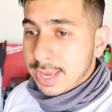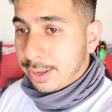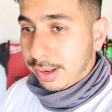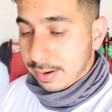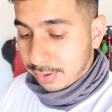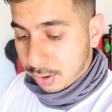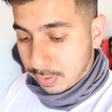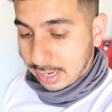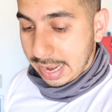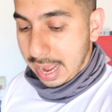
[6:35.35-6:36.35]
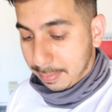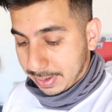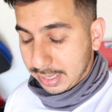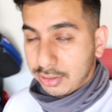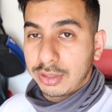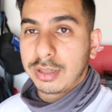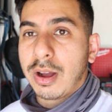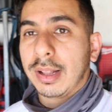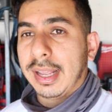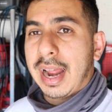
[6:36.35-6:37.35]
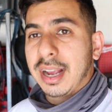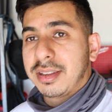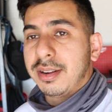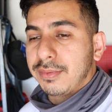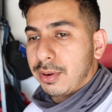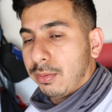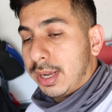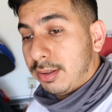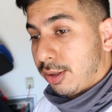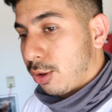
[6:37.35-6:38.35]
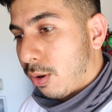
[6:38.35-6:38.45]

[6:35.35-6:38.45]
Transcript: You never know what can happen. It's called an accident for a reason.